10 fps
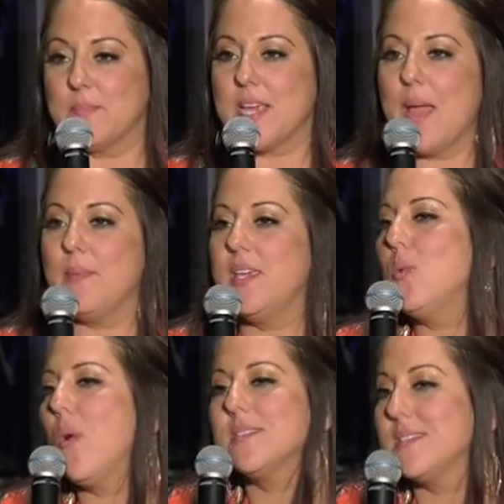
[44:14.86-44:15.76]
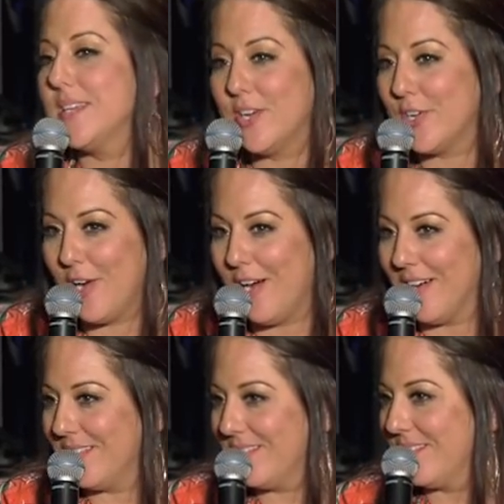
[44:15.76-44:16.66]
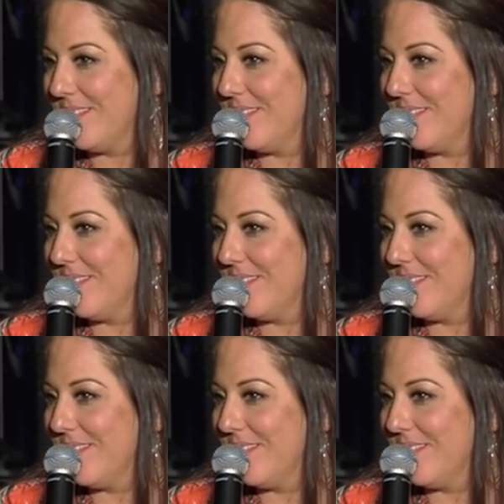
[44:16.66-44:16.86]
the same time, he wants to hear your heart.